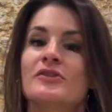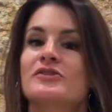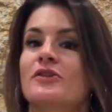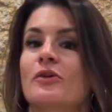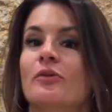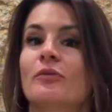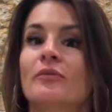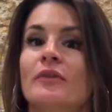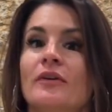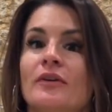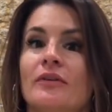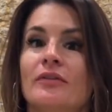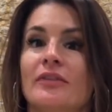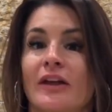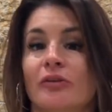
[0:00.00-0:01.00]
So
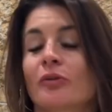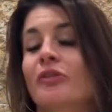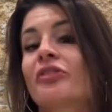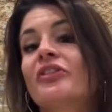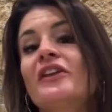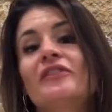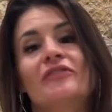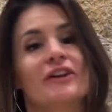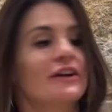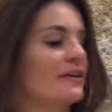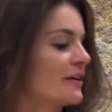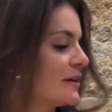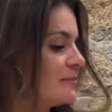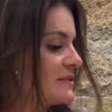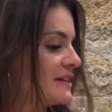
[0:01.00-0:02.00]
that's where thin veneer
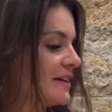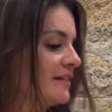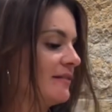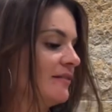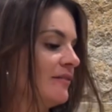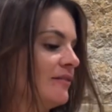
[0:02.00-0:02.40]
comes in.